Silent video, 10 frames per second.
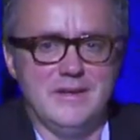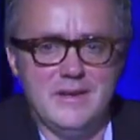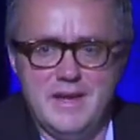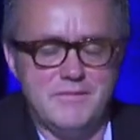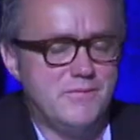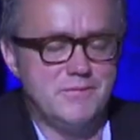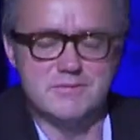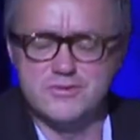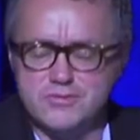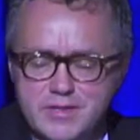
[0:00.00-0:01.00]

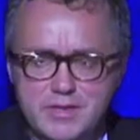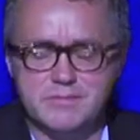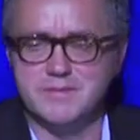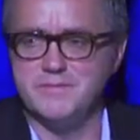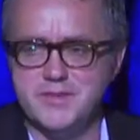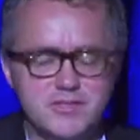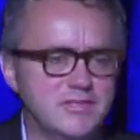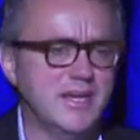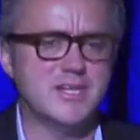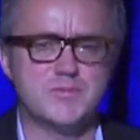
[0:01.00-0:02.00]
have dreams and
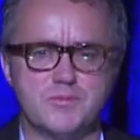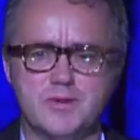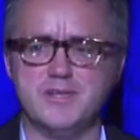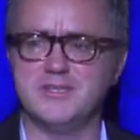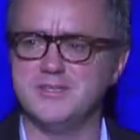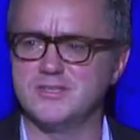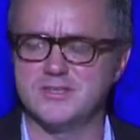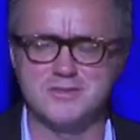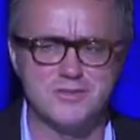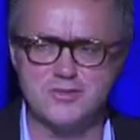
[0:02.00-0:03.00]
visions, aspirations,